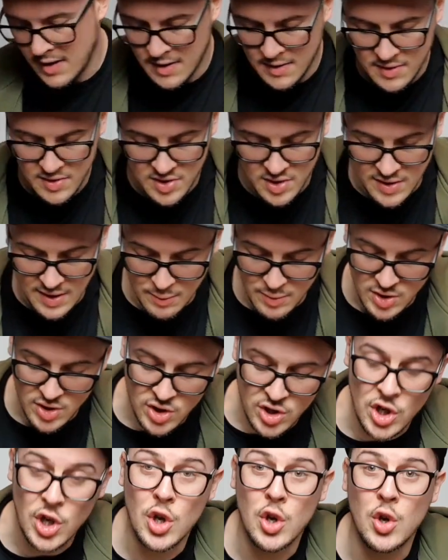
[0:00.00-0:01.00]
So there was
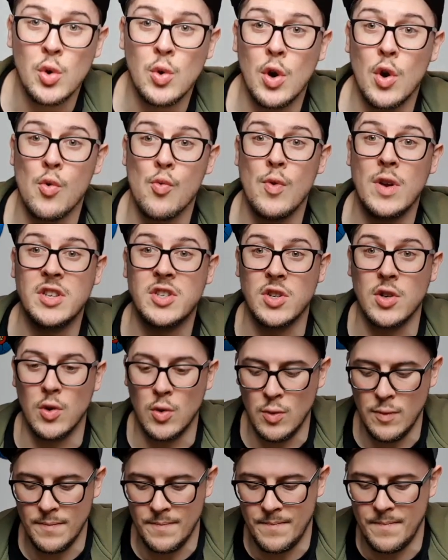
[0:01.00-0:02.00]
2
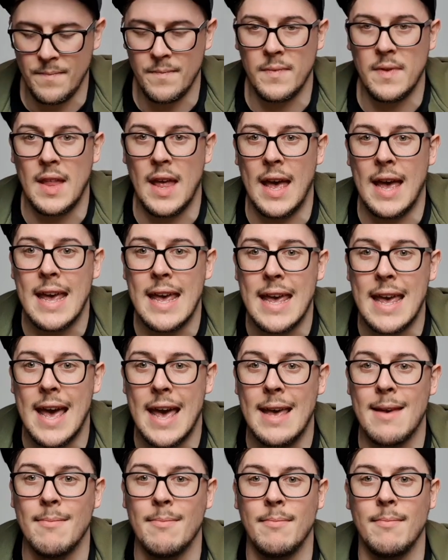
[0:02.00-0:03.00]
original
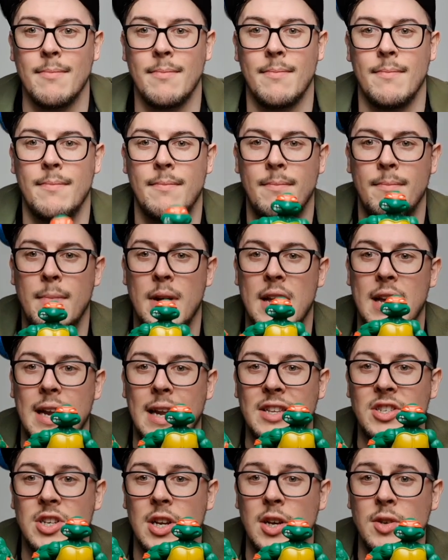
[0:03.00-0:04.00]
88
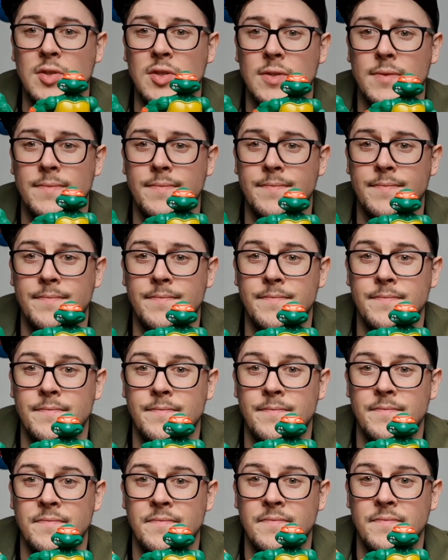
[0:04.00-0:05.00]
Michelangelos,
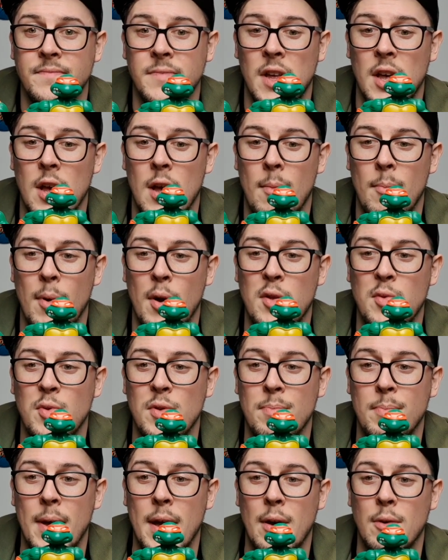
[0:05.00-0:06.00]
both with
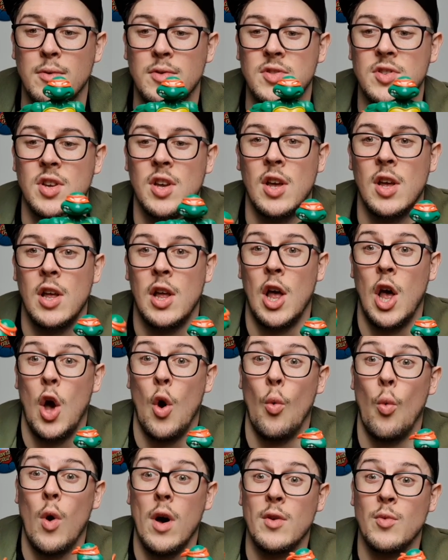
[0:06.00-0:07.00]
belts,
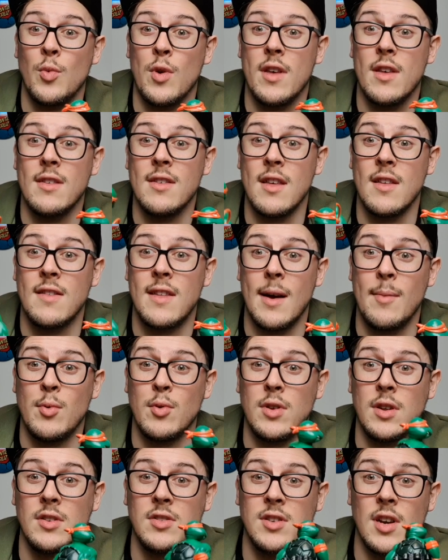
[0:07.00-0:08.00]
one with double
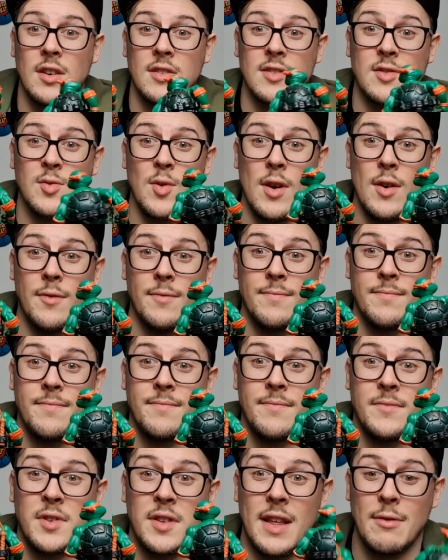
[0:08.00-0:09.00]
nunchucks as well.
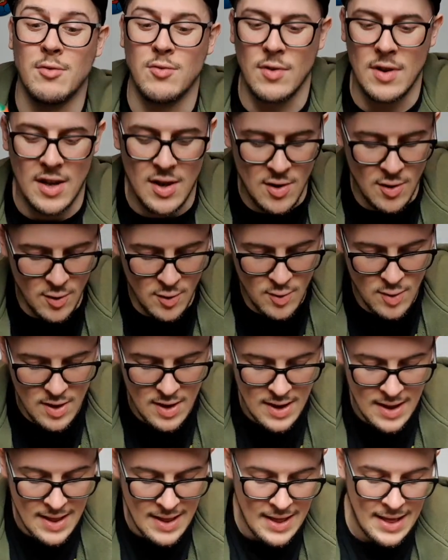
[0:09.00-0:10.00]
So that was really cool.
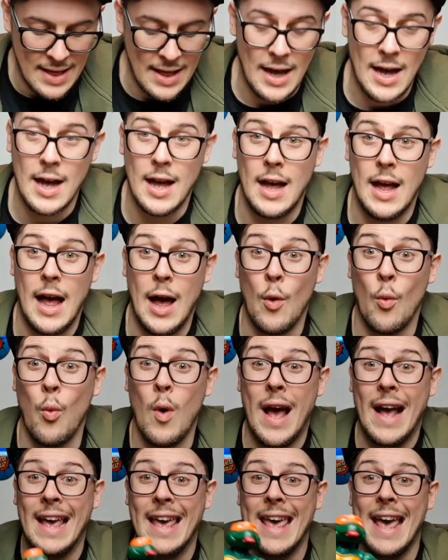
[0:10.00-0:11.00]
A
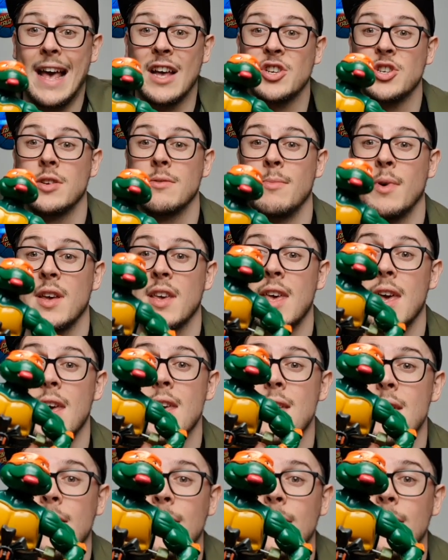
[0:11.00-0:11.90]
wacky action Mikey.